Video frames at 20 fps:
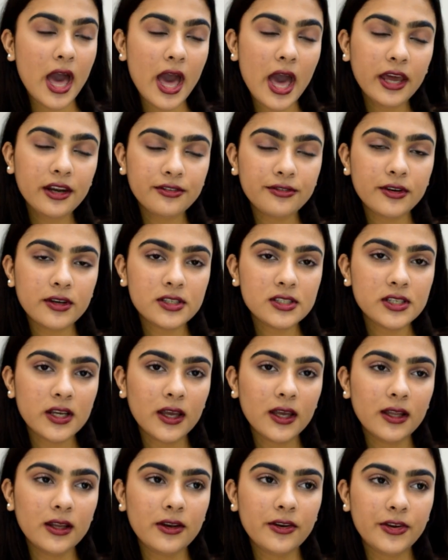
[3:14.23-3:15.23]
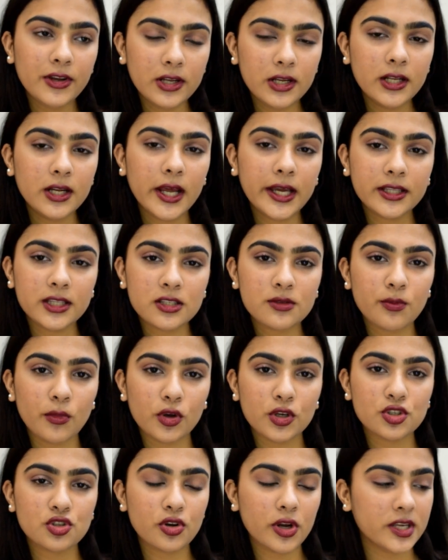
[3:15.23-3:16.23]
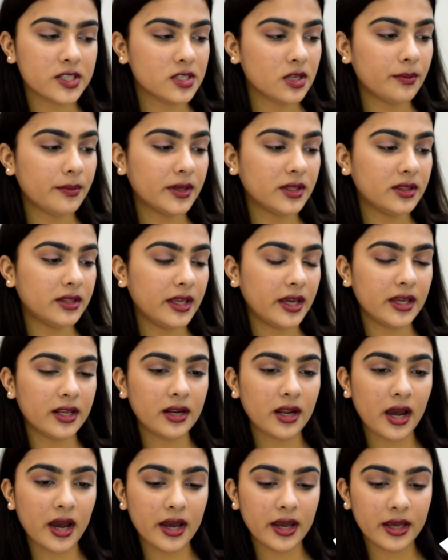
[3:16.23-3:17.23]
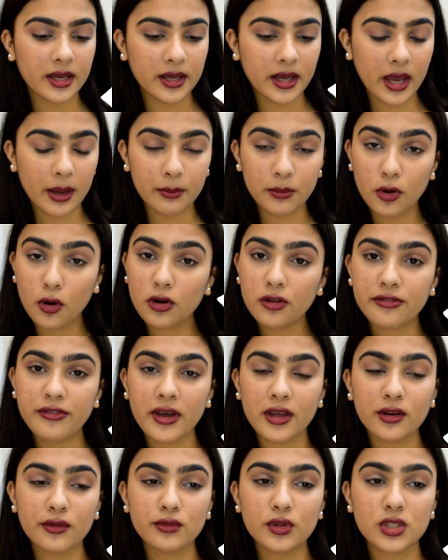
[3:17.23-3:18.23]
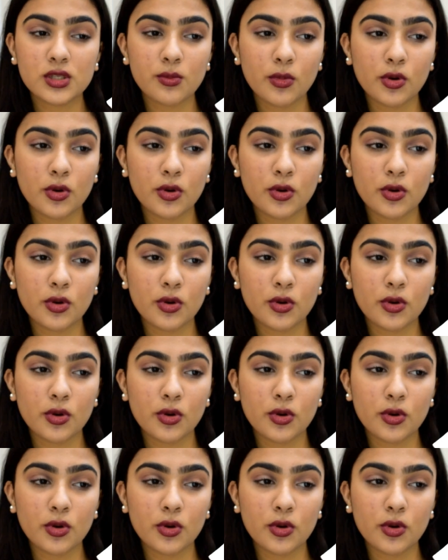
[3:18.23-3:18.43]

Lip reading: At first, I really like this moisturizer, but then I am not a fan of this